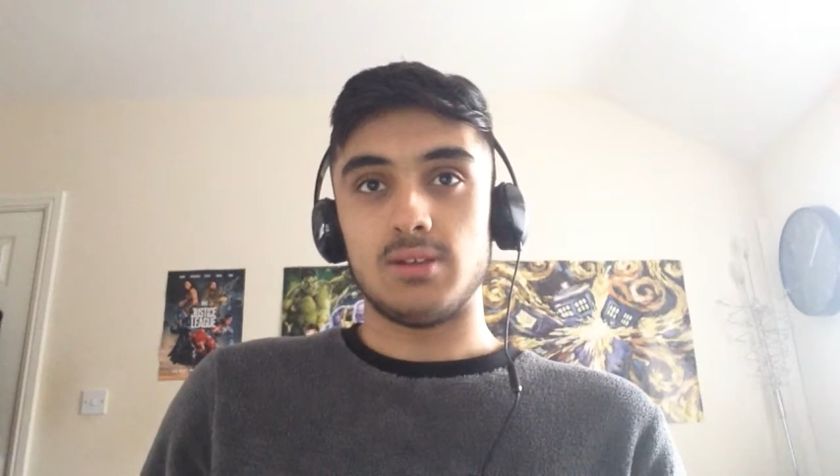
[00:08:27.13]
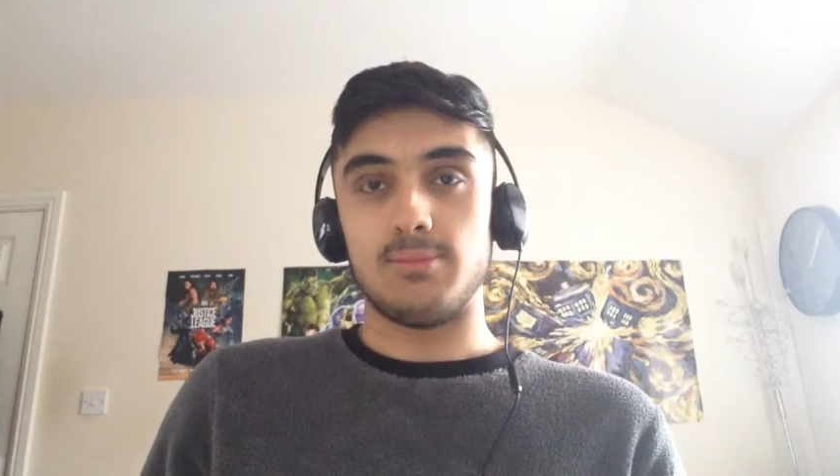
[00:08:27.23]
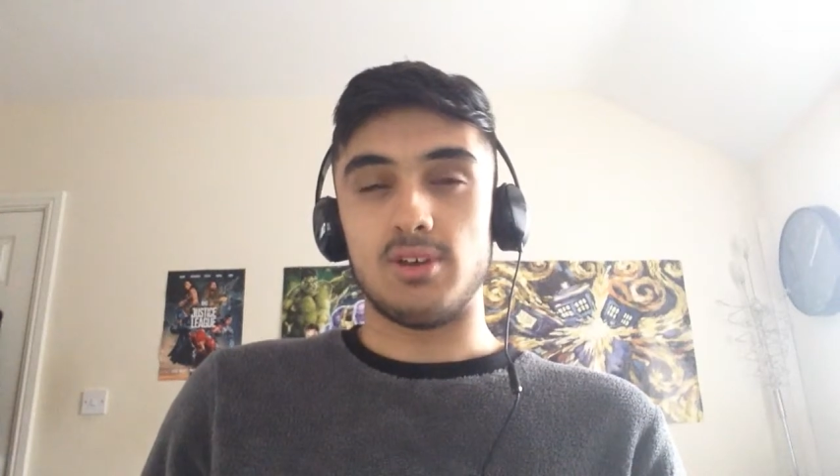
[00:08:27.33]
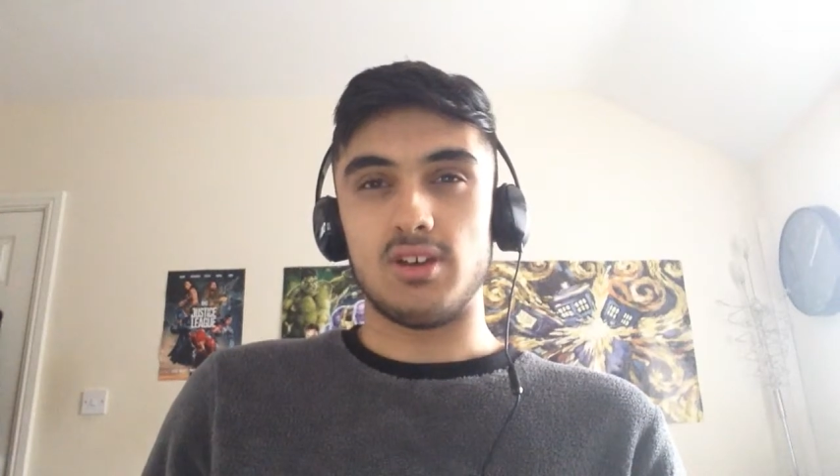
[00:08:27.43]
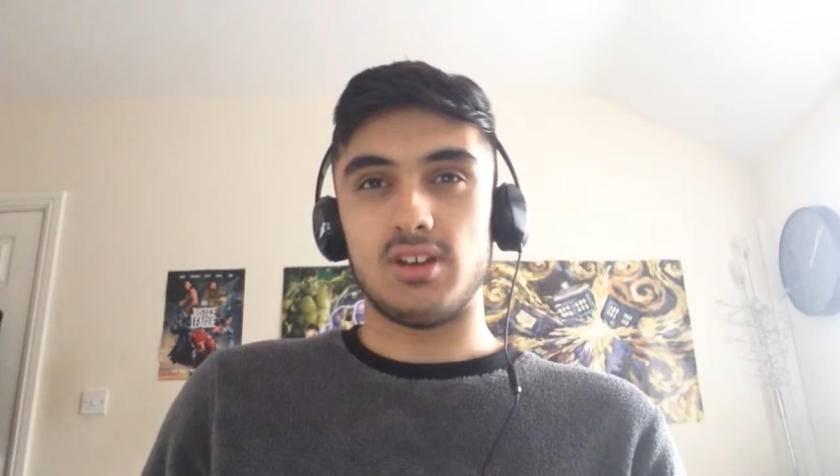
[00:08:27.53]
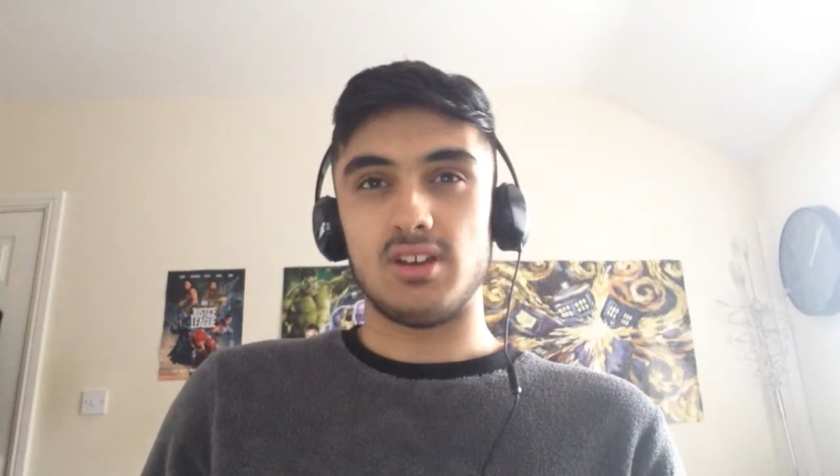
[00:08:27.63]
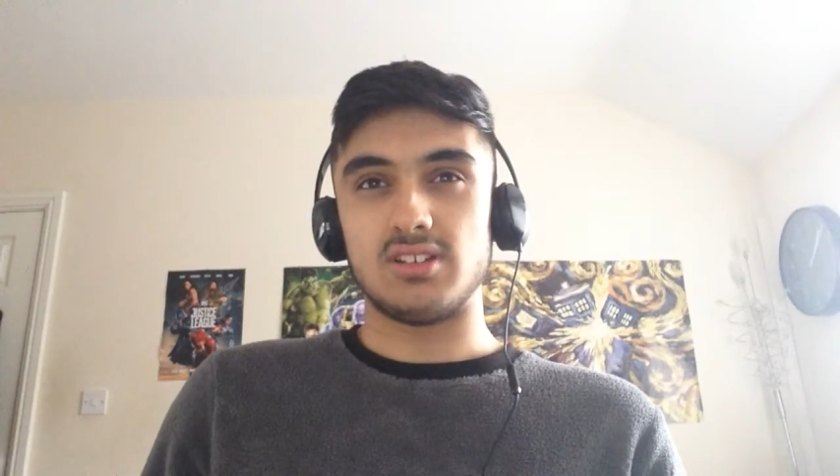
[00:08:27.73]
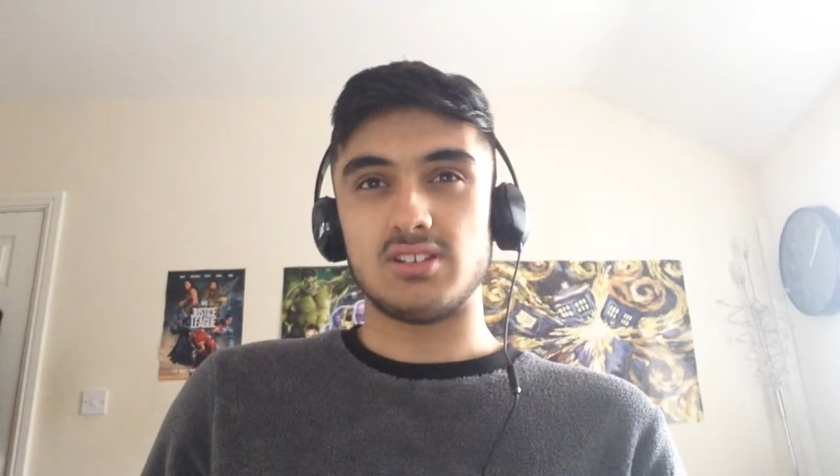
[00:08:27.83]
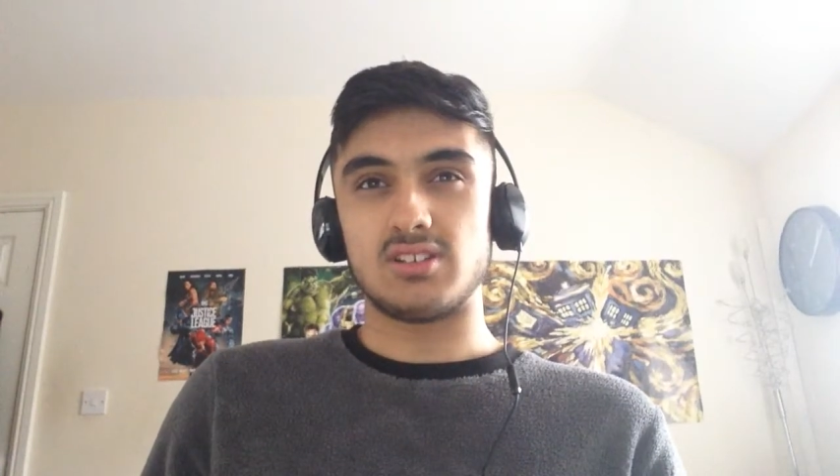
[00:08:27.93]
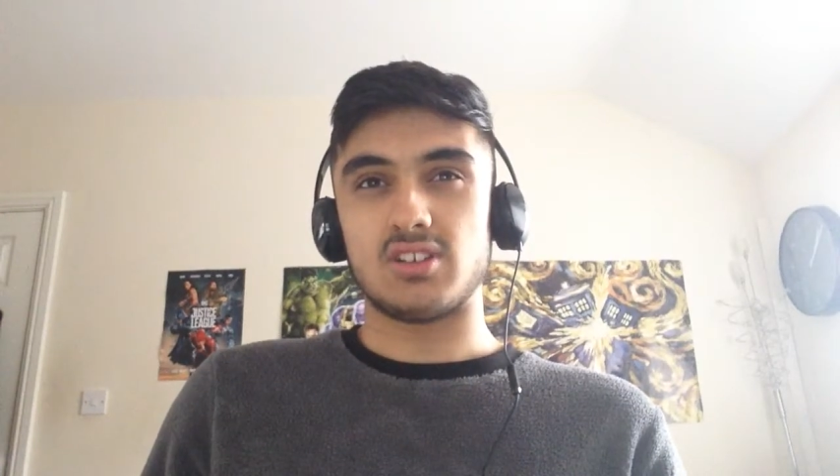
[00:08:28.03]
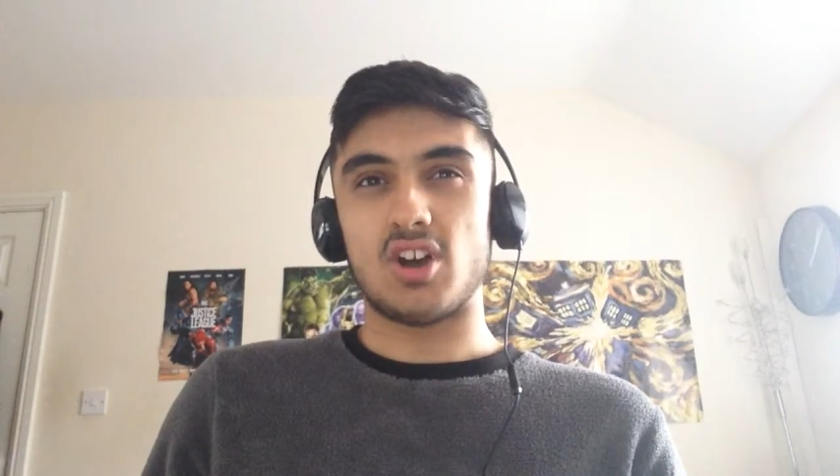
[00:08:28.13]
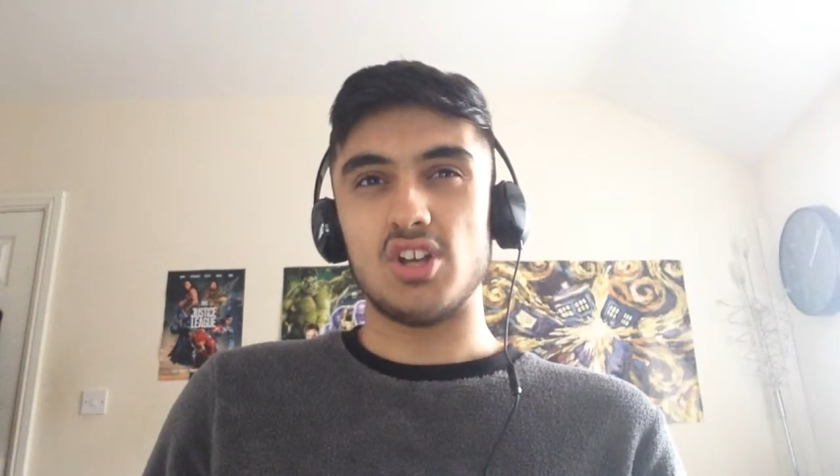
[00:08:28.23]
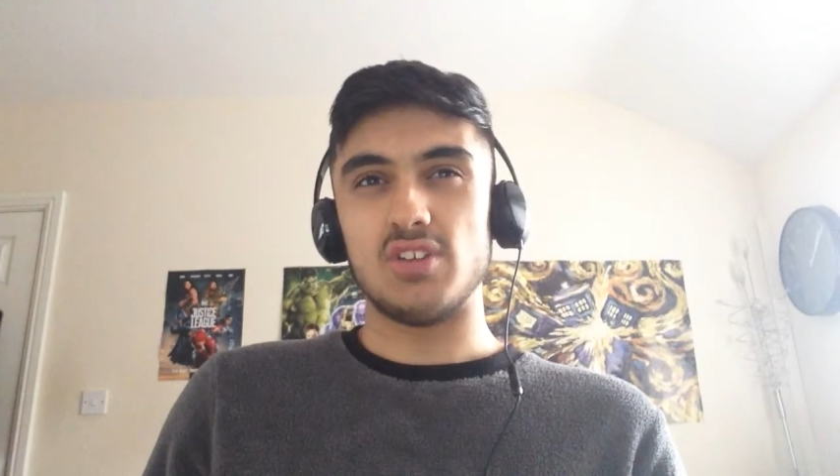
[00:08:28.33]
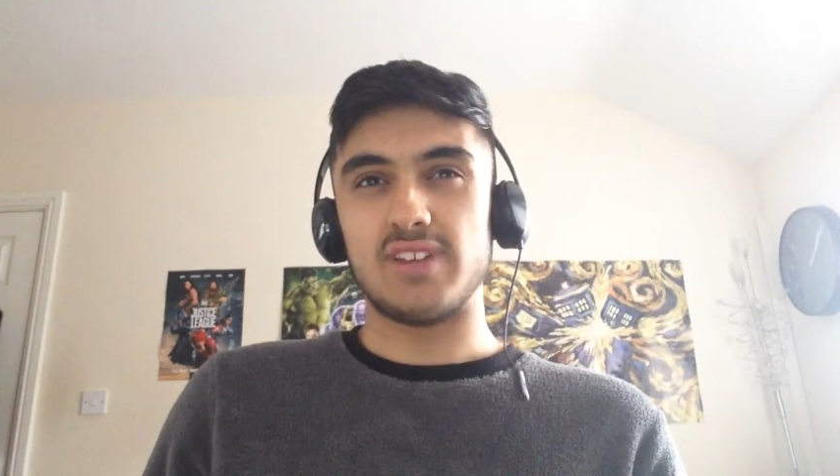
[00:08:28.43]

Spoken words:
But kind of